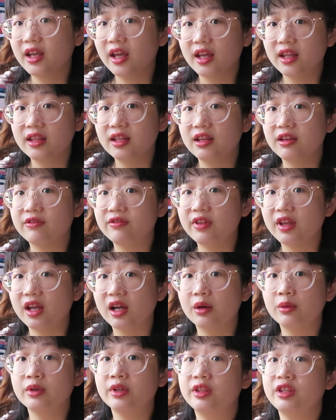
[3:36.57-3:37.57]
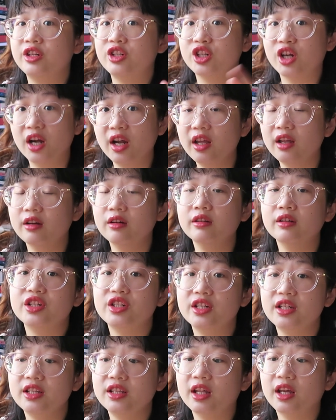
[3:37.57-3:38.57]
and if they are with child,
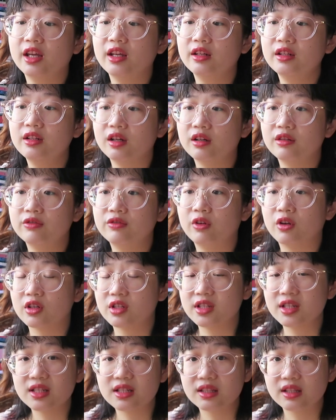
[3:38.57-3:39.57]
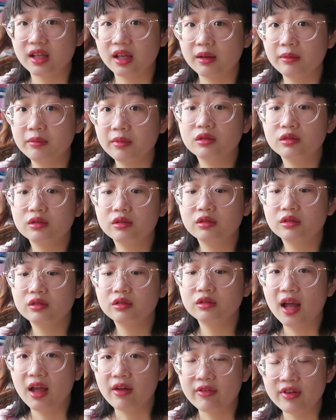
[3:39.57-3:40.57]
she then forces them
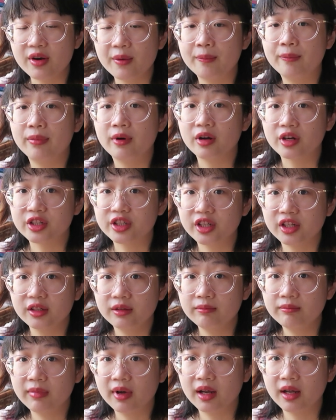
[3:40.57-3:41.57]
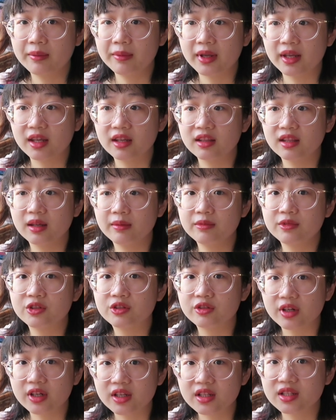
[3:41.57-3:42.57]
to have an abortion by making them
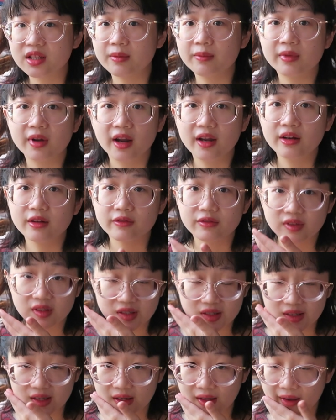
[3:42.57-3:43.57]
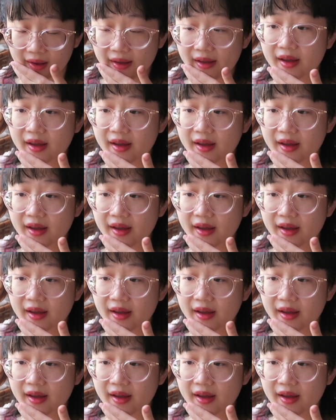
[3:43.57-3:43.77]
drink some kind of tea.